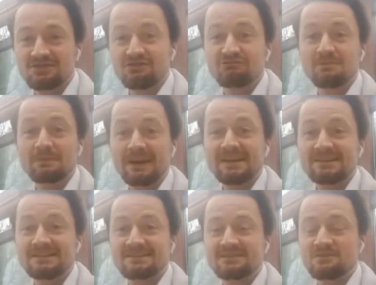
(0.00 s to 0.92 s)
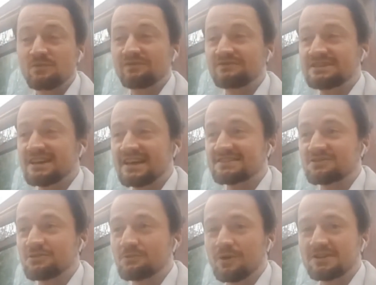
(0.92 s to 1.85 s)
to replace them with
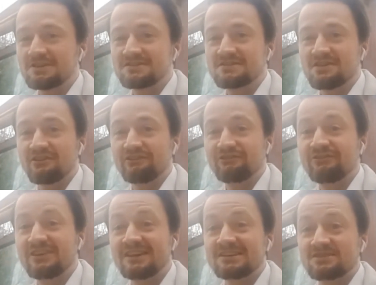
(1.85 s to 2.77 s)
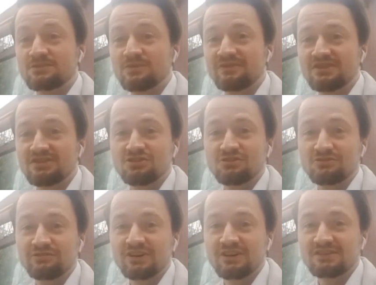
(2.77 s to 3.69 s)
desktop ones that are fixed within the
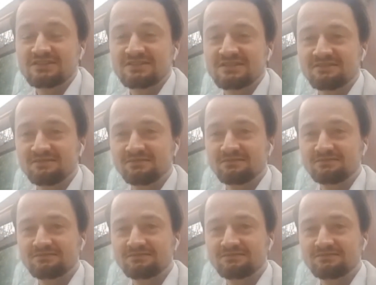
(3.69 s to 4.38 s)
university?